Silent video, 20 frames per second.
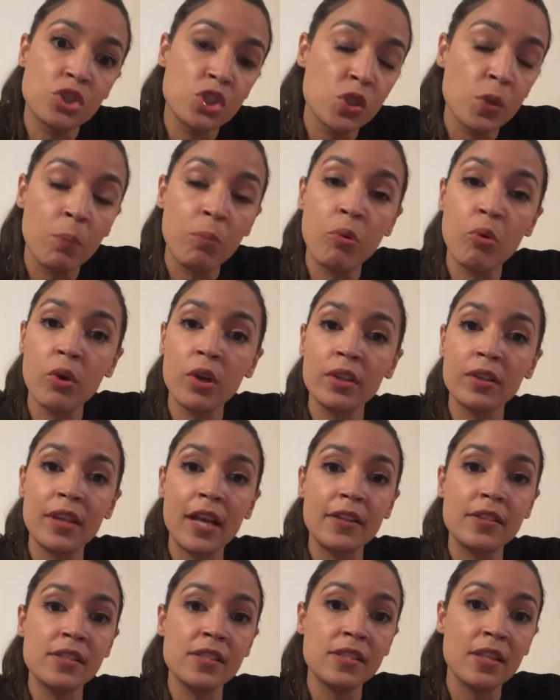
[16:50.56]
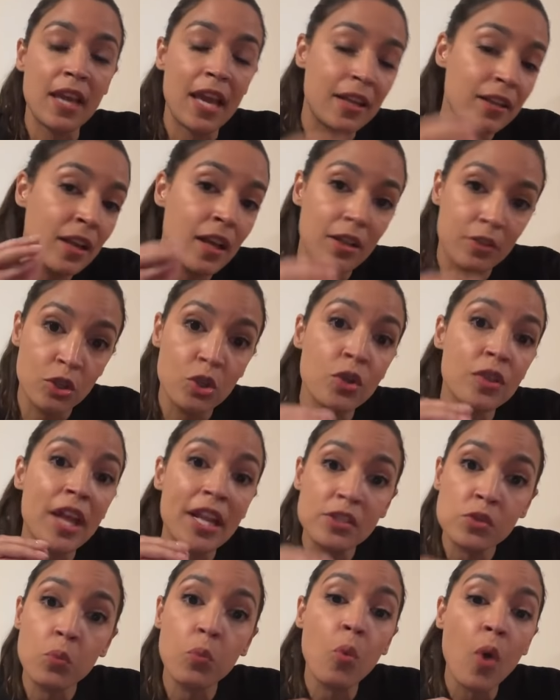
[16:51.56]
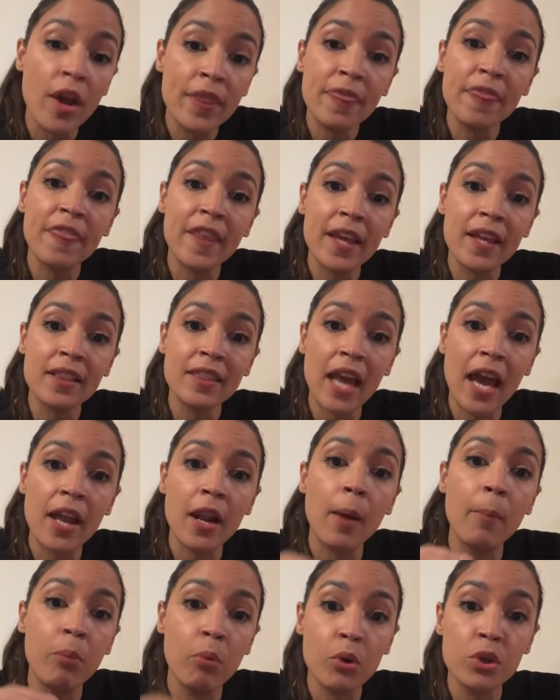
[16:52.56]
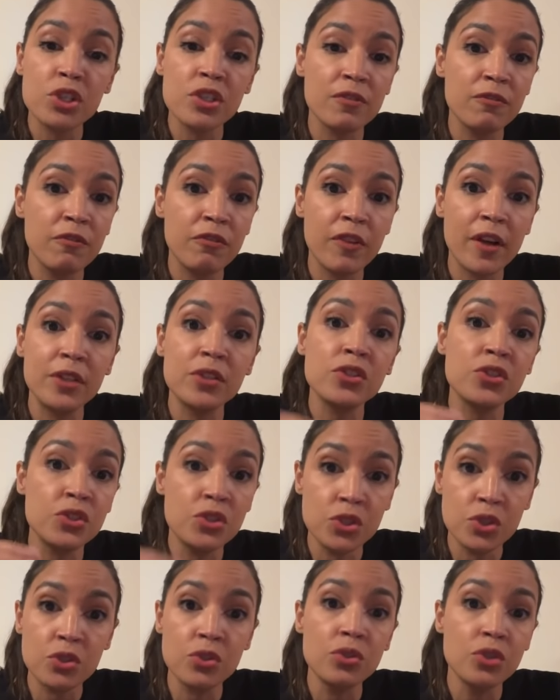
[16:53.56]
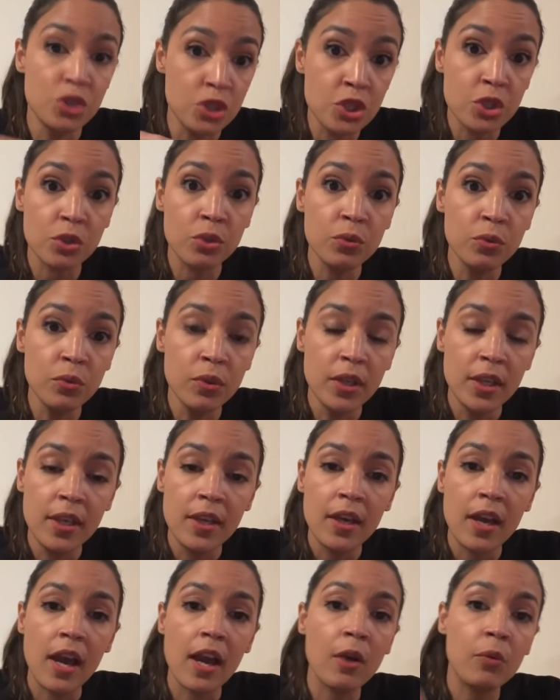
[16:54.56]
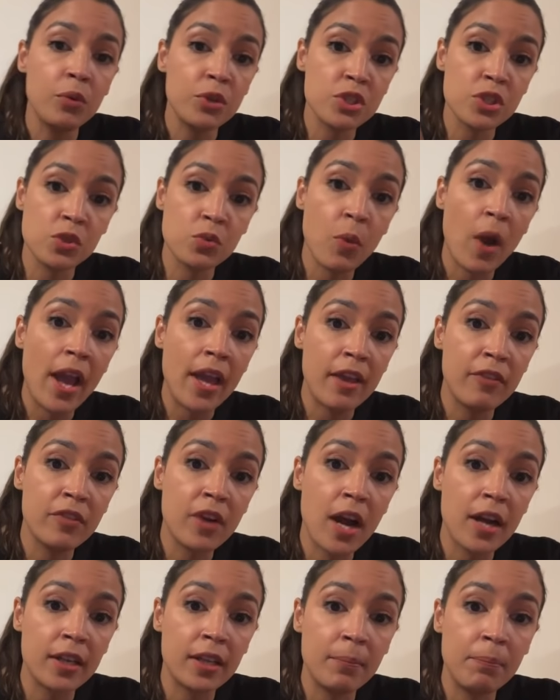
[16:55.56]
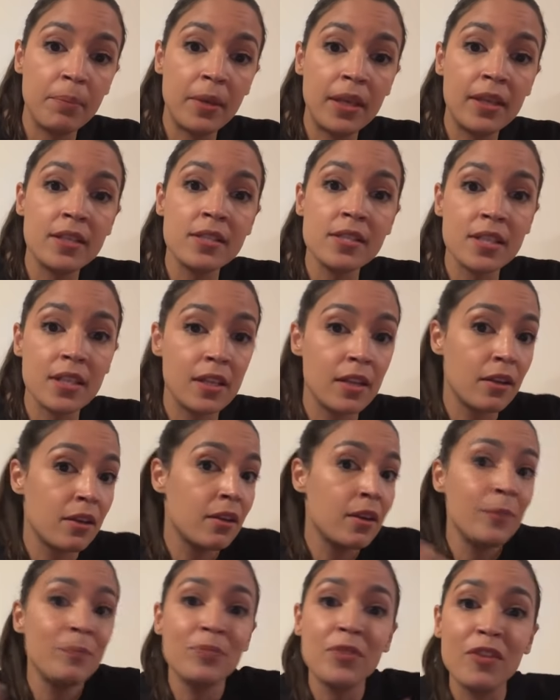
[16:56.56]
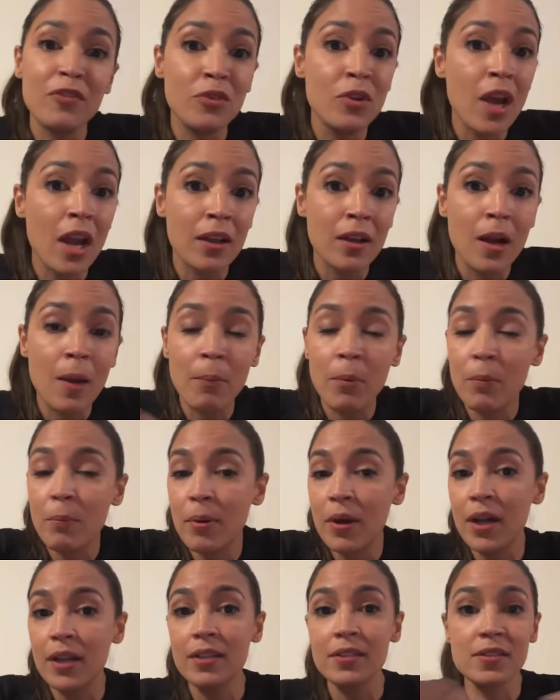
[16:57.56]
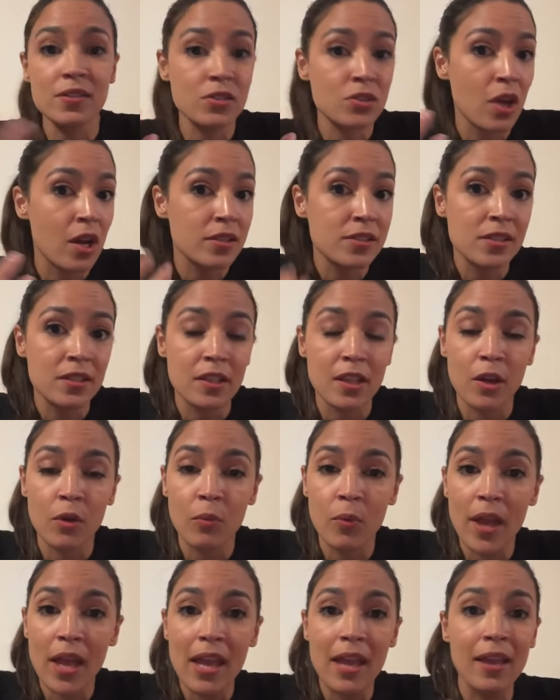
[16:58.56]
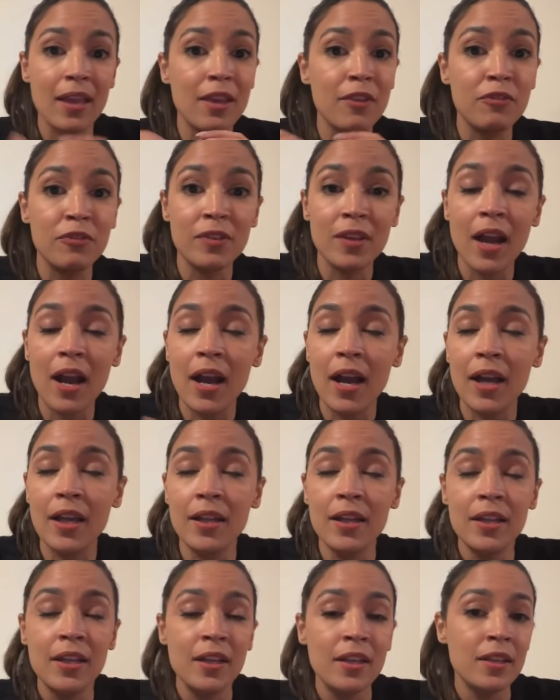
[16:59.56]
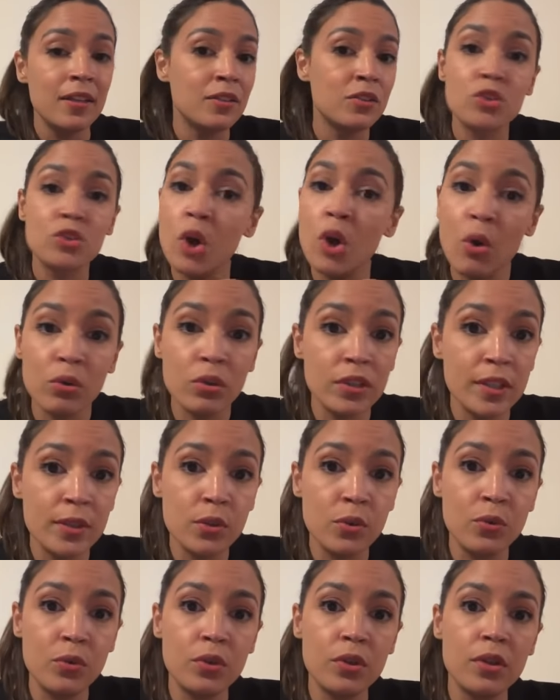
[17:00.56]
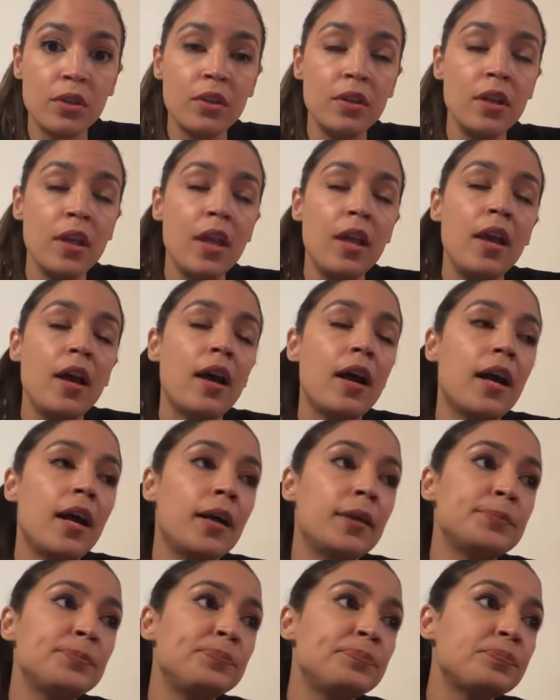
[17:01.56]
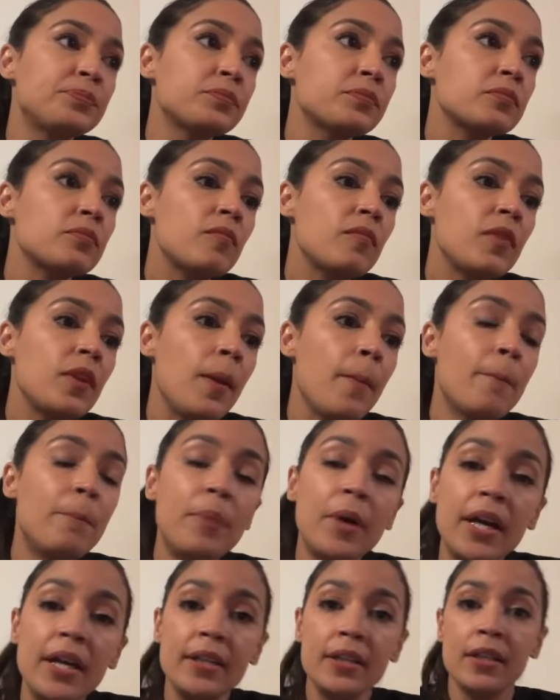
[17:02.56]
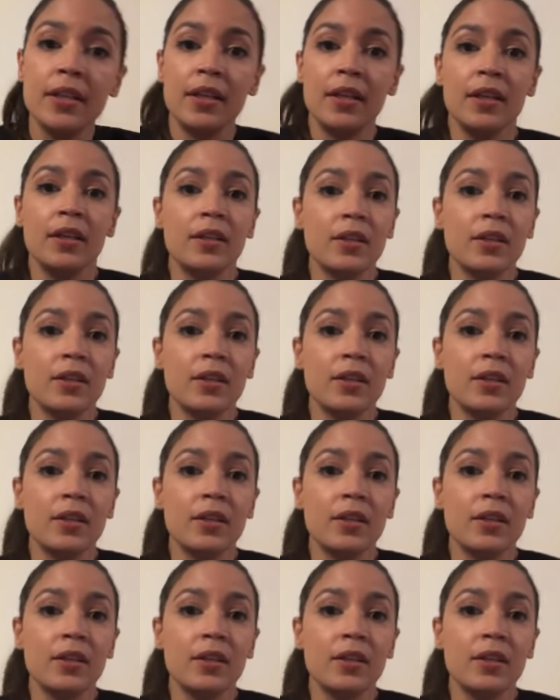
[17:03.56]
support that's, and you know, that's one thing that abortion funds do, which is why I've got it pinned here. If you got a couple bucks, toss it their way. If not, totally cool. But